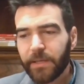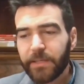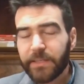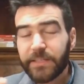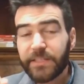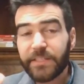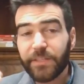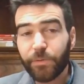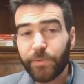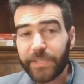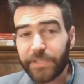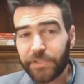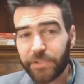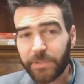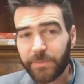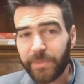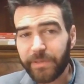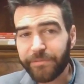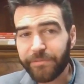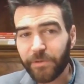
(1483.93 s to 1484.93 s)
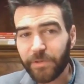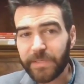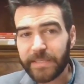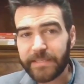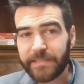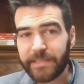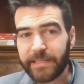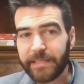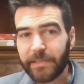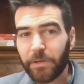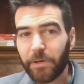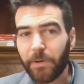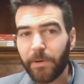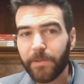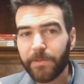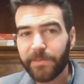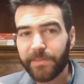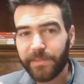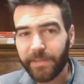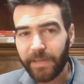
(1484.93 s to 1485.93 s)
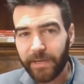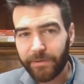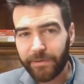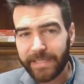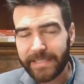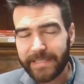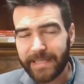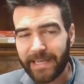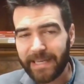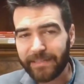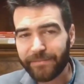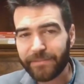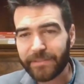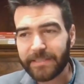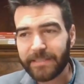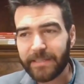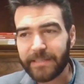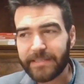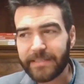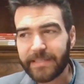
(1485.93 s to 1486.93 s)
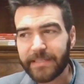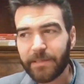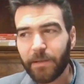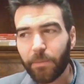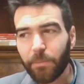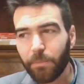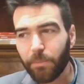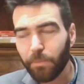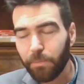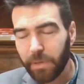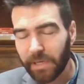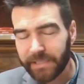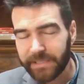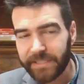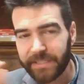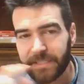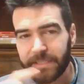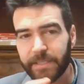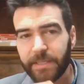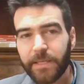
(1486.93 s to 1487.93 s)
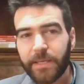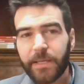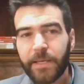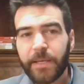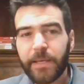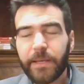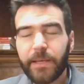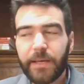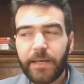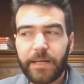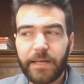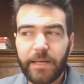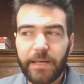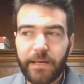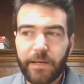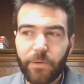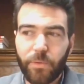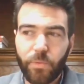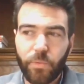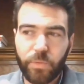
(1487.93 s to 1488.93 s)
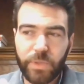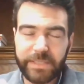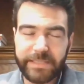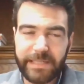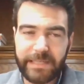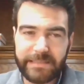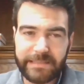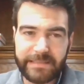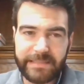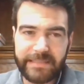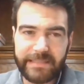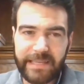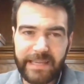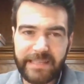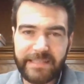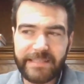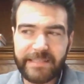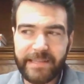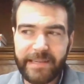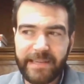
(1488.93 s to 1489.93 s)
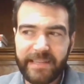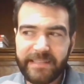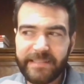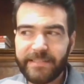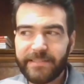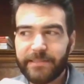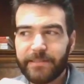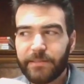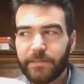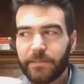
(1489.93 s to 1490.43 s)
So we should be focusing on direct advertising, but what Allan says is